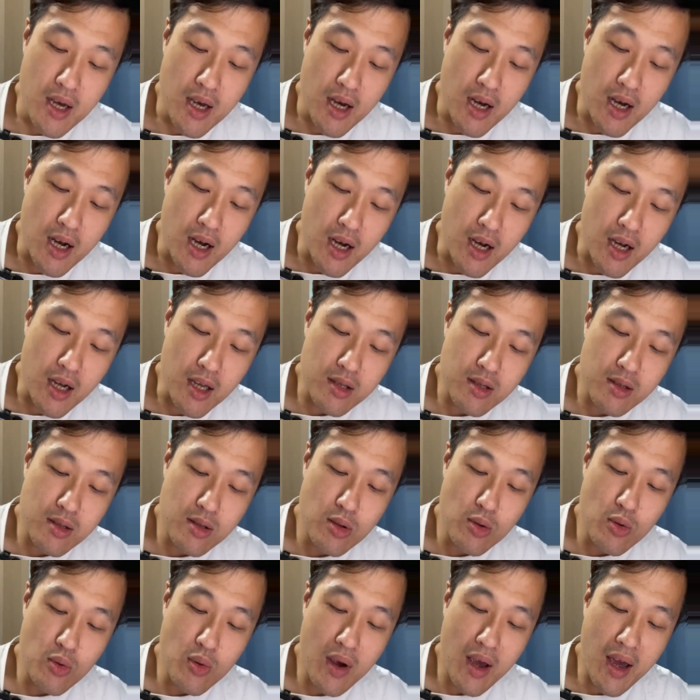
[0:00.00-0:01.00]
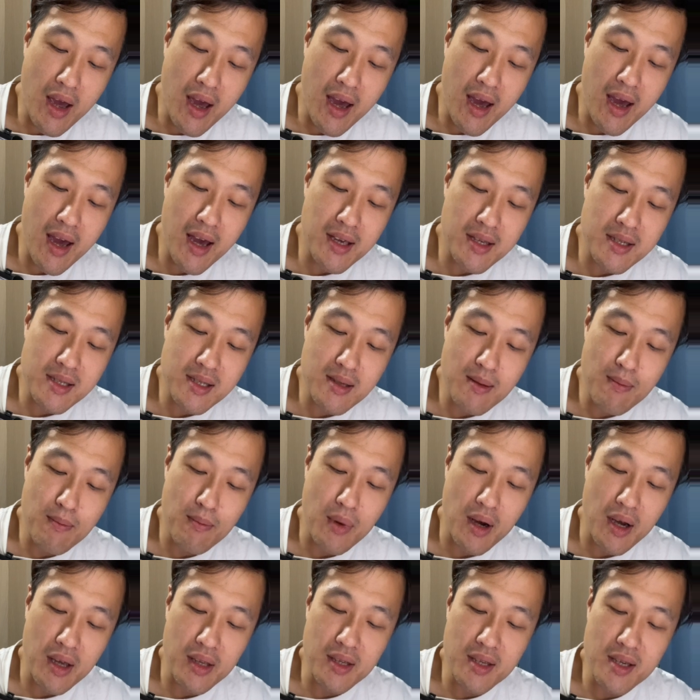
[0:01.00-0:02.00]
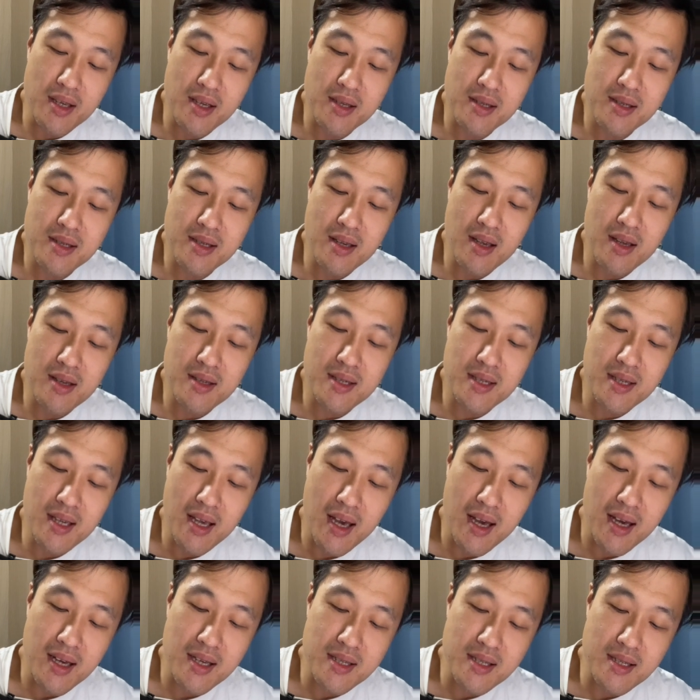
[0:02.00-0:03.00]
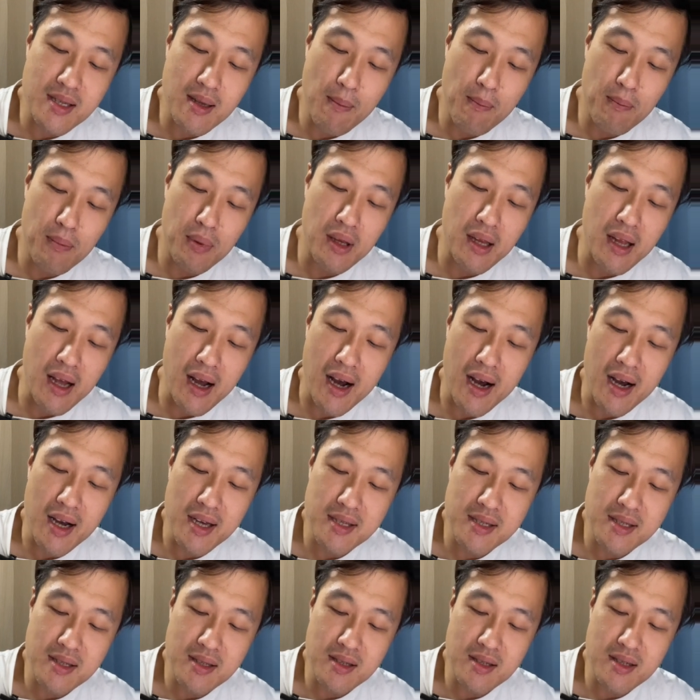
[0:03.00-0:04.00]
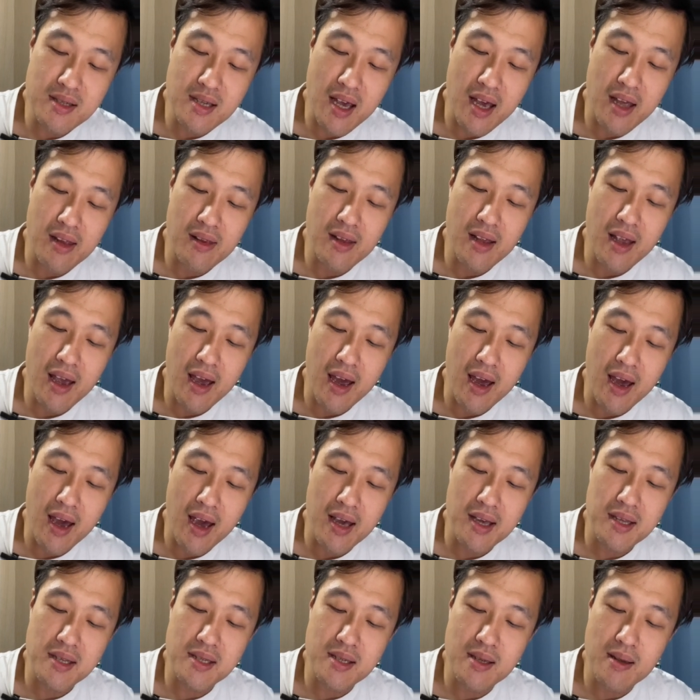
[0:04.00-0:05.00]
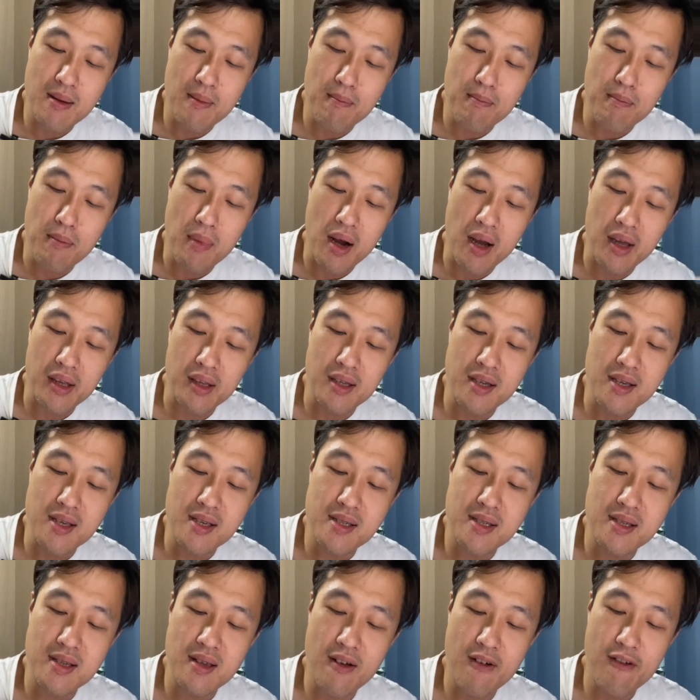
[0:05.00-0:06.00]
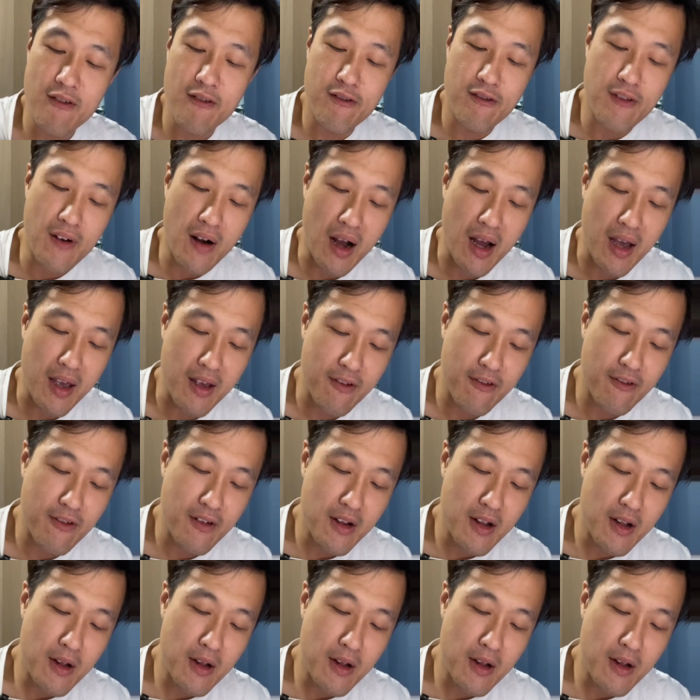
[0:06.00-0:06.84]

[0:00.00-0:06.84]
2x minus 6 plus 10x minus 5.